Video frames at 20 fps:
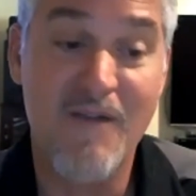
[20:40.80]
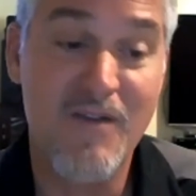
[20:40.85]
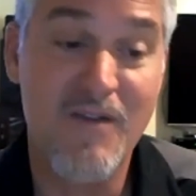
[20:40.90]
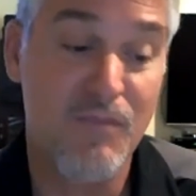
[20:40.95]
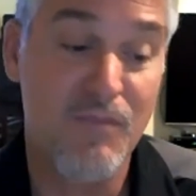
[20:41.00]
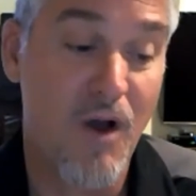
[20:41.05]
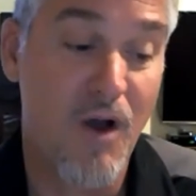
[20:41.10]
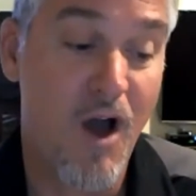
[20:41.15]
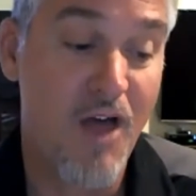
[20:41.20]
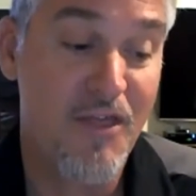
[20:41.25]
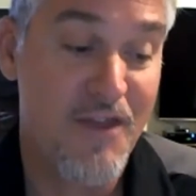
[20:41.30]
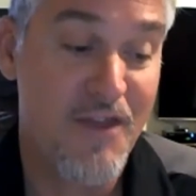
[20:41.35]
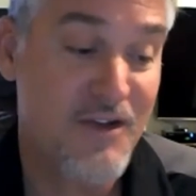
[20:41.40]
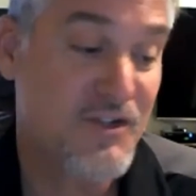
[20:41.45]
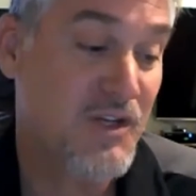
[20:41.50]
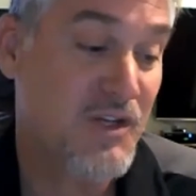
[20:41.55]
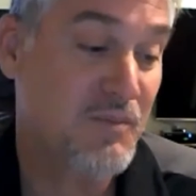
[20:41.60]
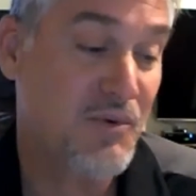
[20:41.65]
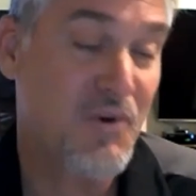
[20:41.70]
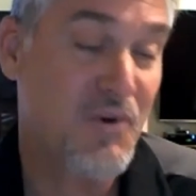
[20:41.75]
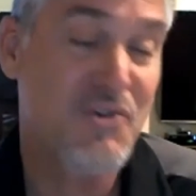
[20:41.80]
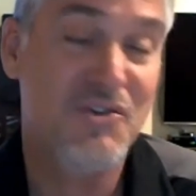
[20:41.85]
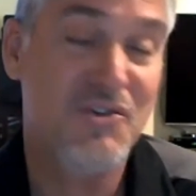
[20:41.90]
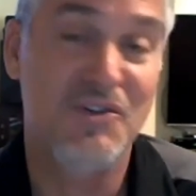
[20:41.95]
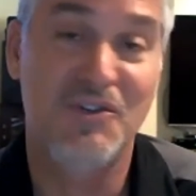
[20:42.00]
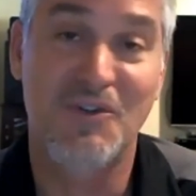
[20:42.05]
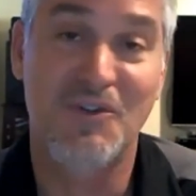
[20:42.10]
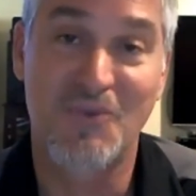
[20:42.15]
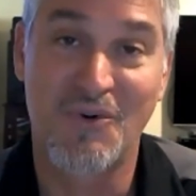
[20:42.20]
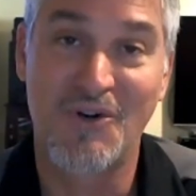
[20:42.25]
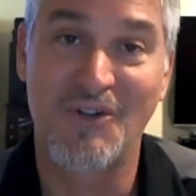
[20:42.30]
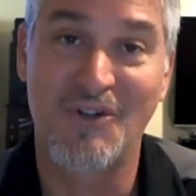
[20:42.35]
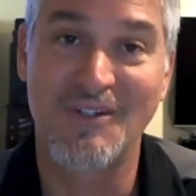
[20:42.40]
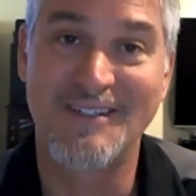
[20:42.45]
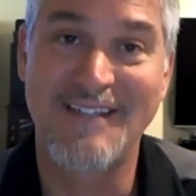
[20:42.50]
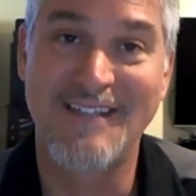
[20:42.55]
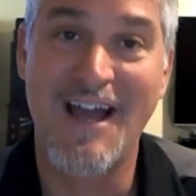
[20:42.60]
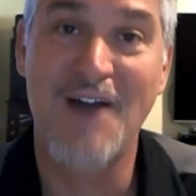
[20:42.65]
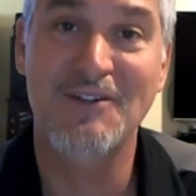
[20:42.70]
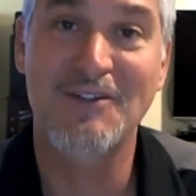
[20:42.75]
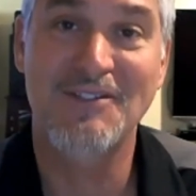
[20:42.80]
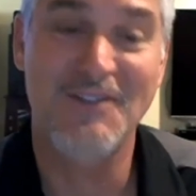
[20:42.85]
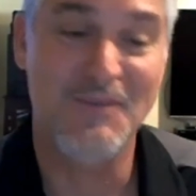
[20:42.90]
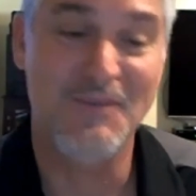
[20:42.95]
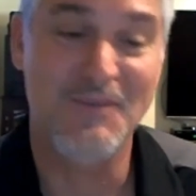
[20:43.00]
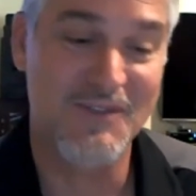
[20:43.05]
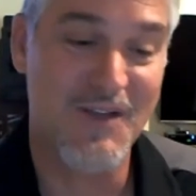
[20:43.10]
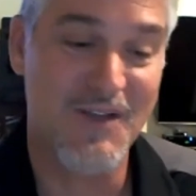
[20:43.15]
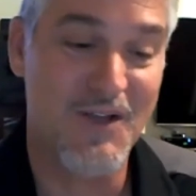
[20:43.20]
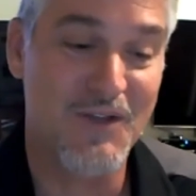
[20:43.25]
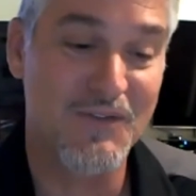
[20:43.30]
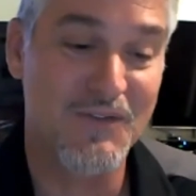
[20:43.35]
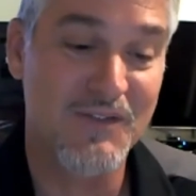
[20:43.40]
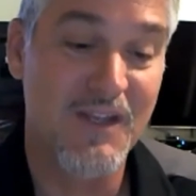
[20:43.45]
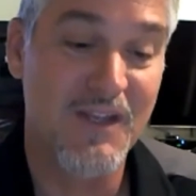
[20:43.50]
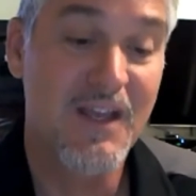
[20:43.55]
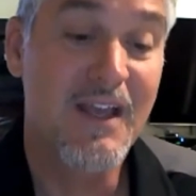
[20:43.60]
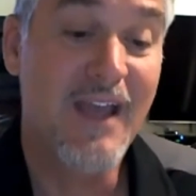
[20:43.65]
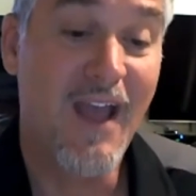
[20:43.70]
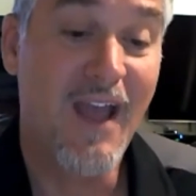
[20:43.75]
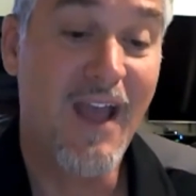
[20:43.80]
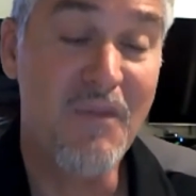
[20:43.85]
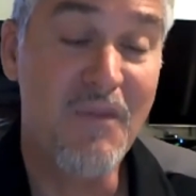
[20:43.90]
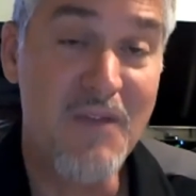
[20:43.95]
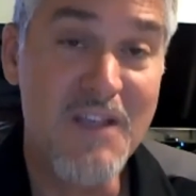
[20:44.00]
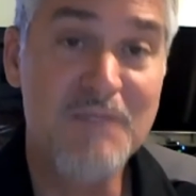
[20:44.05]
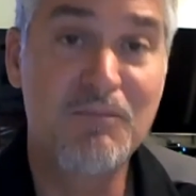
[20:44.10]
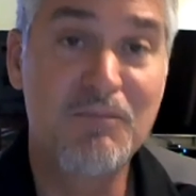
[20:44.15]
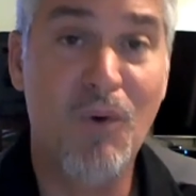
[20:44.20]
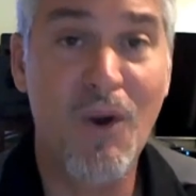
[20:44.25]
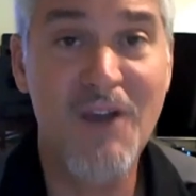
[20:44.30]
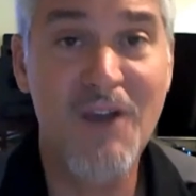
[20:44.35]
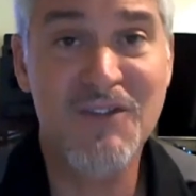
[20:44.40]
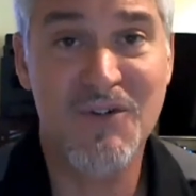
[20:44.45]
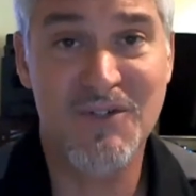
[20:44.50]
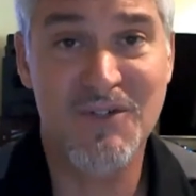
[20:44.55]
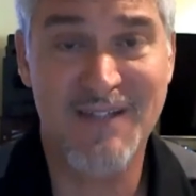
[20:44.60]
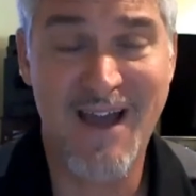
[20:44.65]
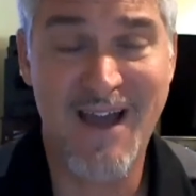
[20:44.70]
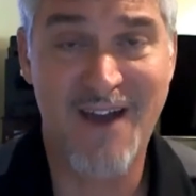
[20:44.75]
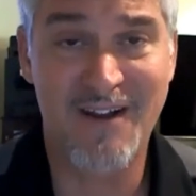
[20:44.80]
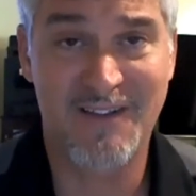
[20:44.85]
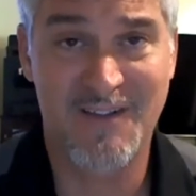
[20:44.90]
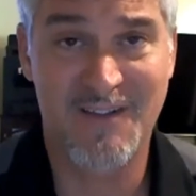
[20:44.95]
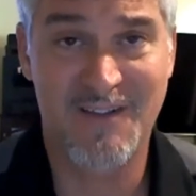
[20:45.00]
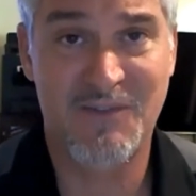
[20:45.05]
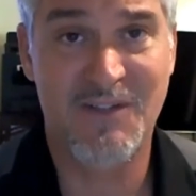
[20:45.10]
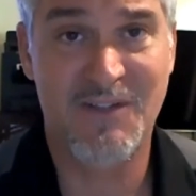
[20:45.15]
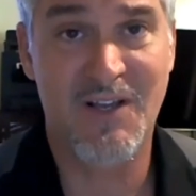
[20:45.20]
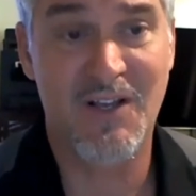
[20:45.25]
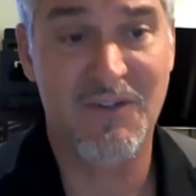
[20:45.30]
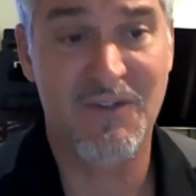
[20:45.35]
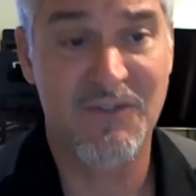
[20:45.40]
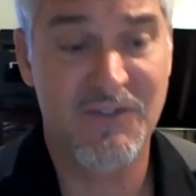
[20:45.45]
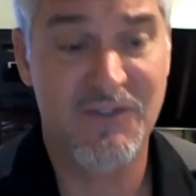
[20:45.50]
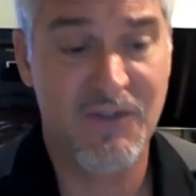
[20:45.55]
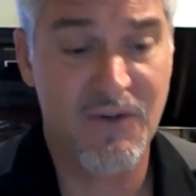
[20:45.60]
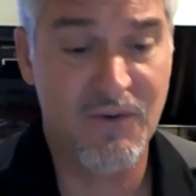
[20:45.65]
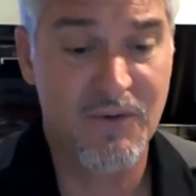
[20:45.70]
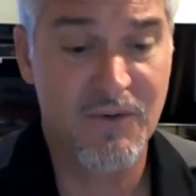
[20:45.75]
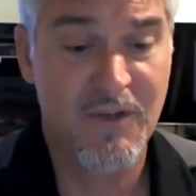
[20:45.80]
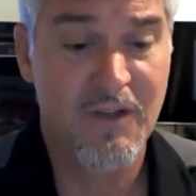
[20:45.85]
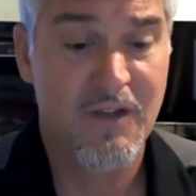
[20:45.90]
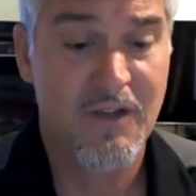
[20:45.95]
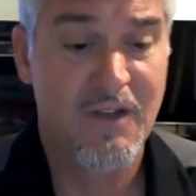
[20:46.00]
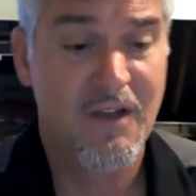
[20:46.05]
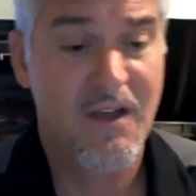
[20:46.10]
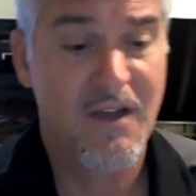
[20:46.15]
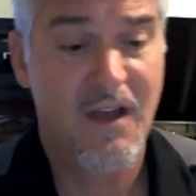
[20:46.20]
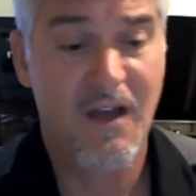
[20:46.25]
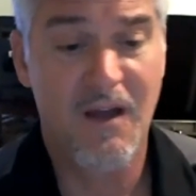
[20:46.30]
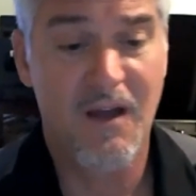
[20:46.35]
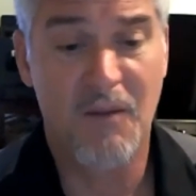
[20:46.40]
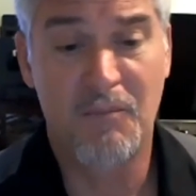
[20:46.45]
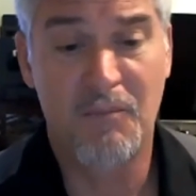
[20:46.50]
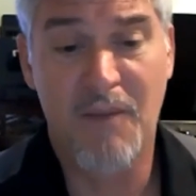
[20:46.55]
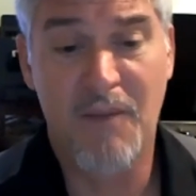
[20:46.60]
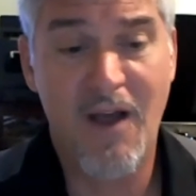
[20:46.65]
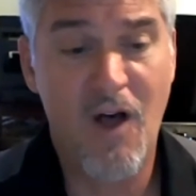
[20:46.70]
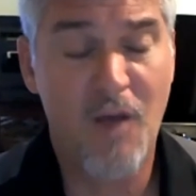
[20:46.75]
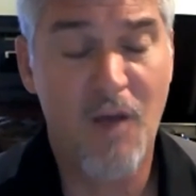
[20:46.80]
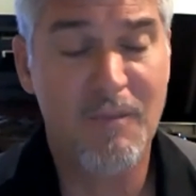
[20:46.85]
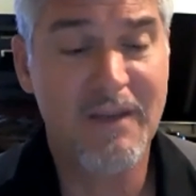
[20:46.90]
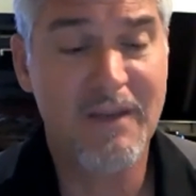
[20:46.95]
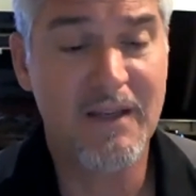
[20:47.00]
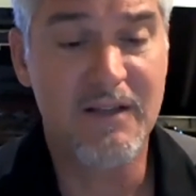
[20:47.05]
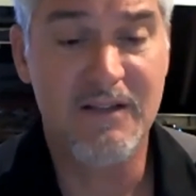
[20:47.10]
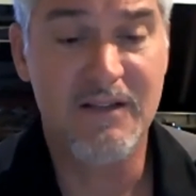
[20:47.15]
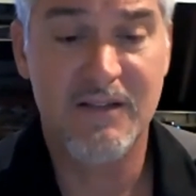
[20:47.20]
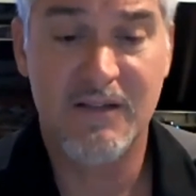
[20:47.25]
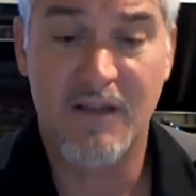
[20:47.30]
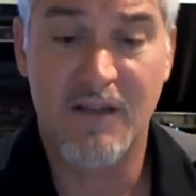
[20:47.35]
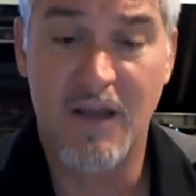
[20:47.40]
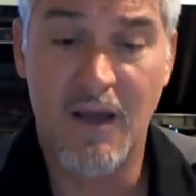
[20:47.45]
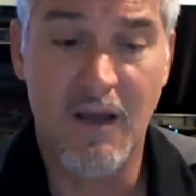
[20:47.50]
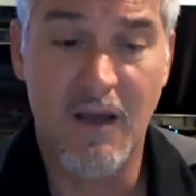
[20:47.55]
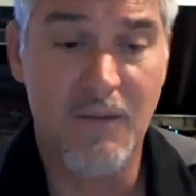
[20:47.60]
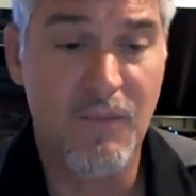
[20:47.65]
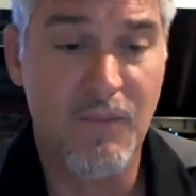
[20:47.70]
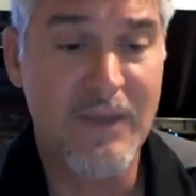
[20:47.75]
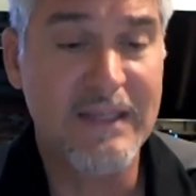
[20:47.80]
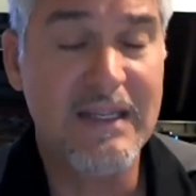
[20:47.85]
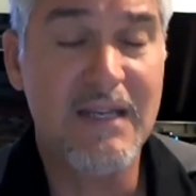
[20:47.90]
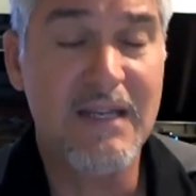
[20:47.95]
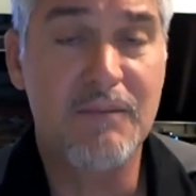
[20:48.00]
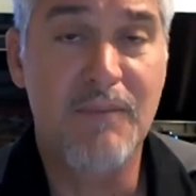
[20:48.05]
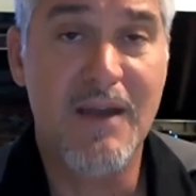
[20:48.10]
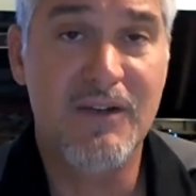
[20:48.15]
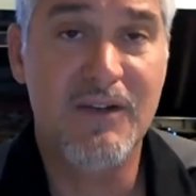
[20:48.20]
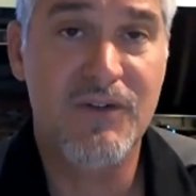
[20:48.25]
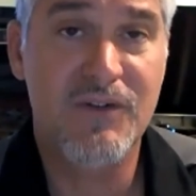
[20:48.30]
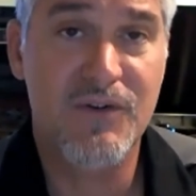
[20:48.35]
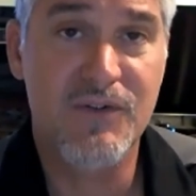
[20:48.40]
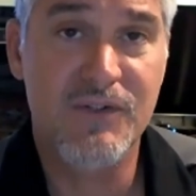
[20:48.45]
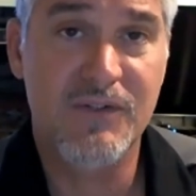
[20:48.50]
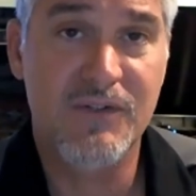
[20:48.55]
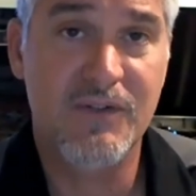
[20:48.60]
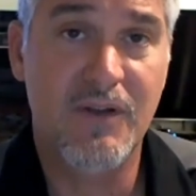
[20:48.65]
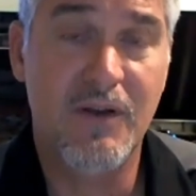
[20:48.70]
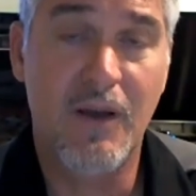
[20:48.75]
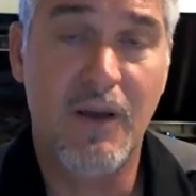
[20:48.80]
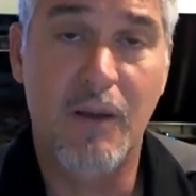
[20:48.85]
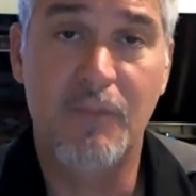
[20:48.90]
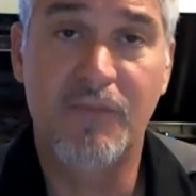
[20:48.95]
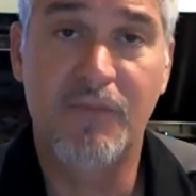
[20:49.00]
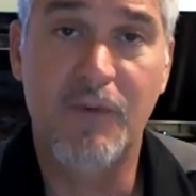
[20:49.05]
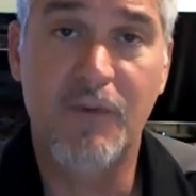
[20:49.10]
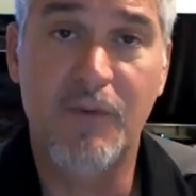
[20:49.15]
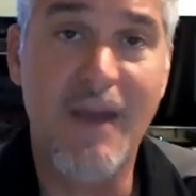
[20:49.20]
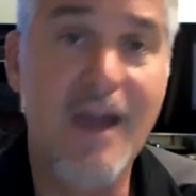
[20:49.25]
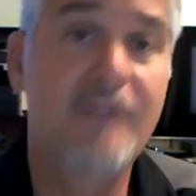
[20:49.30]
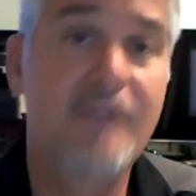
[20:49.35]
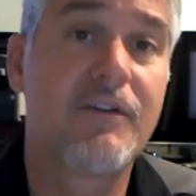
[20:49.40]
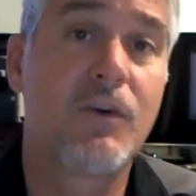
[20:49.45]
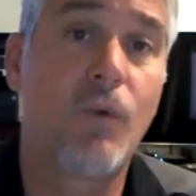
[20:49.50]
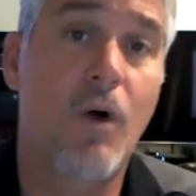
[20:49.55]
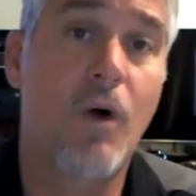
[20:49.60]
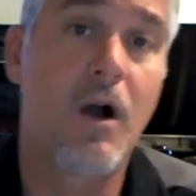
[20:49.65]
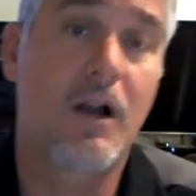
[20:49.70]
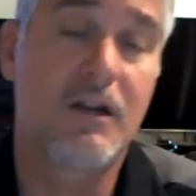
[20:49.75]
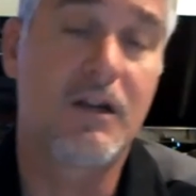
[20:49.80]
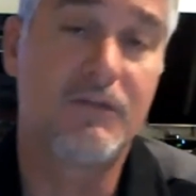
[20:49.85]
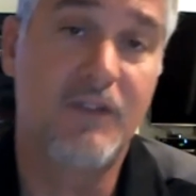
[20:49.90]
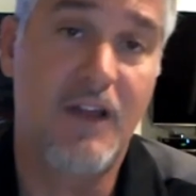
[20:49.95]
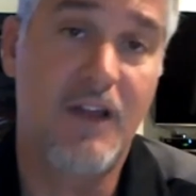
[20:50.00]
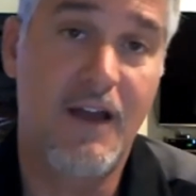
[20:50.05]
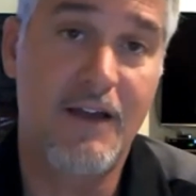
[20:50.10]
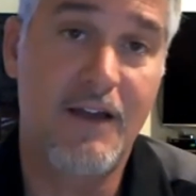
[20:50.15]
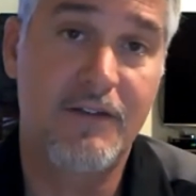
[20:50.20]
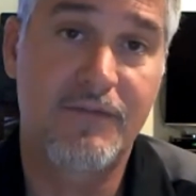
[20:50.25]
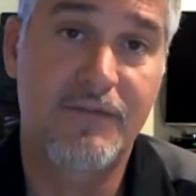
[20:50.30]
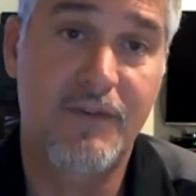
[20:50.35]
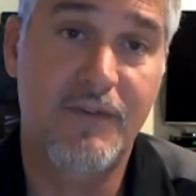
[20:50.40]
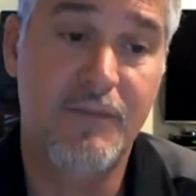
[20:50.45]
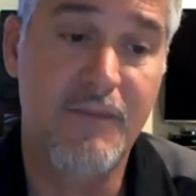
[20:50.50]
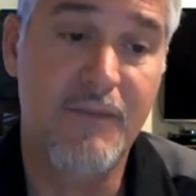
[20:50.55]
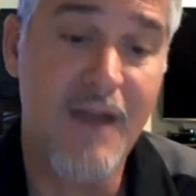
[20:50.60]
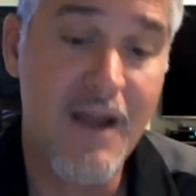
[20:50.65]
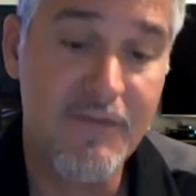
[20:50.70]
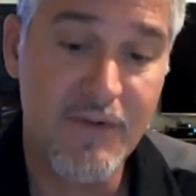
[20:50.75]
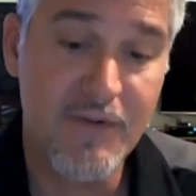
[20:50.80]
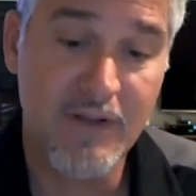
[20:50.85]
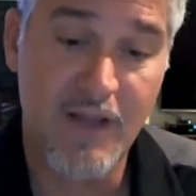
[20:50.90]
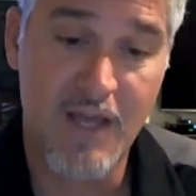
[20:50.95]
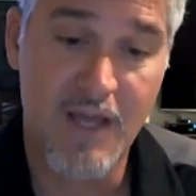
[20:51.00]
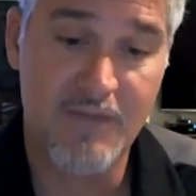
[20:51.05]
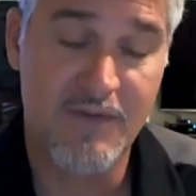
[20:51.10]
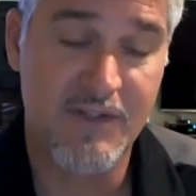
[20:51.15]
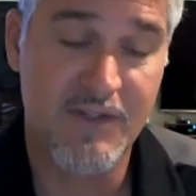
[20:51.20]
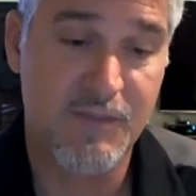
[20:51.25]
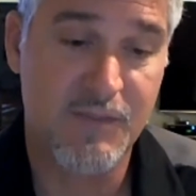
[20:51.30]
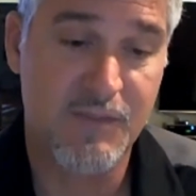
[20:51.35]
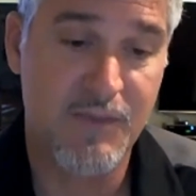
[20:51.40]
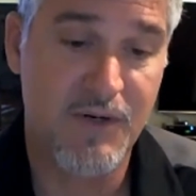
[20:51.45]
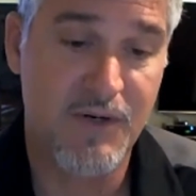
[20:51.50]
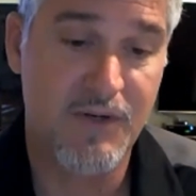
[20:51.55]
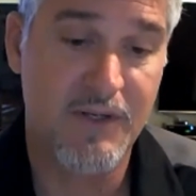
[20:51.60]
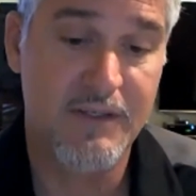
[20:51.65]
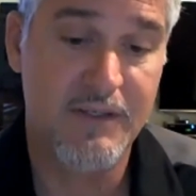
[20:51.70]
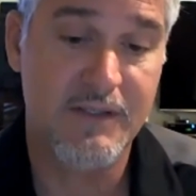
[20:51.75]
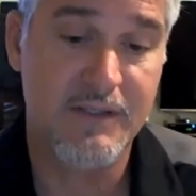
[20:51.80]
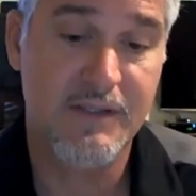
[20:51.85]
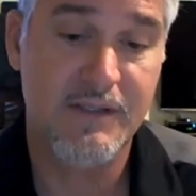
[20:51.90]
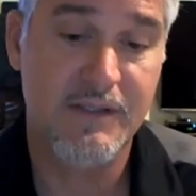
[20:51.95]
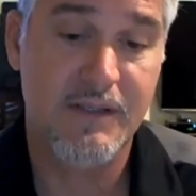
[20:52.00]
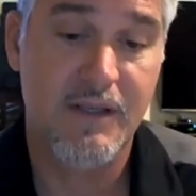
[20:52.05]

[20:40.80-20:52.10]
authentic person in the world doubts themselves, and these boys are doubting themselves. So by all means, we need mentors from every walk of life, from every life experience.